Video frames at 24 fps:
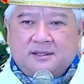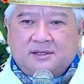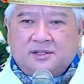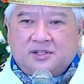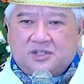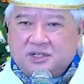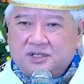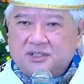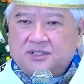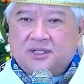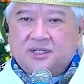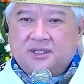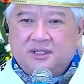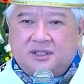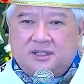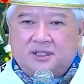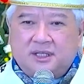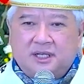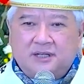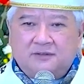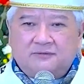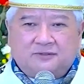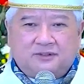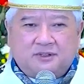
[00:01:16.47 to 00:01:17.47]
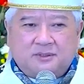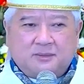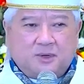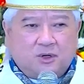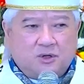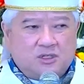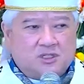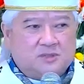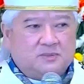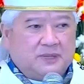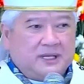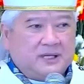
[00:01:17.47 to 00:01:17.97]
Certainty for
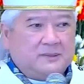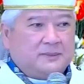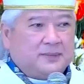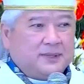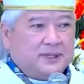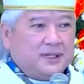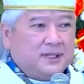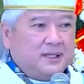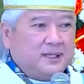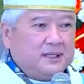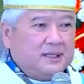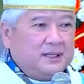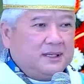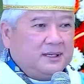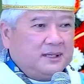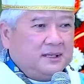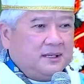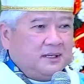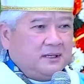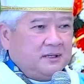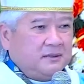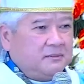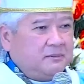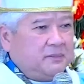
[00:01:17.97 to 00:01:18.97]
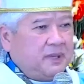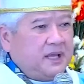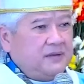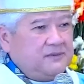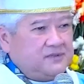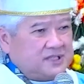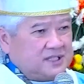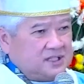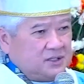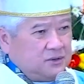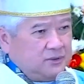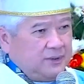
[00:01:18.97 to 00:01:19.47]
most people
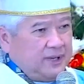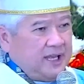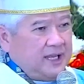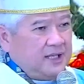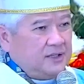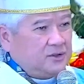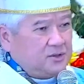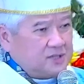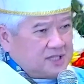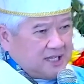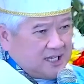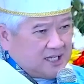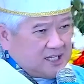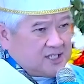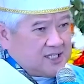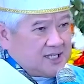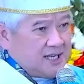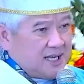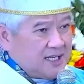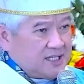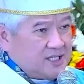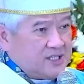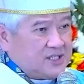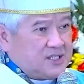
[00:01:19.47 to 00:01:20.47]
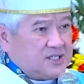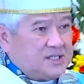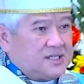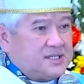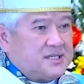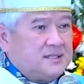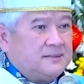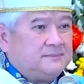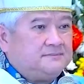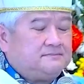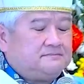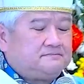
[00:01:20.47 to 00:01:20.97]
paves the way to
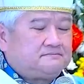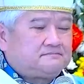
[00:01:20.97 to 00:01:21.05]
success.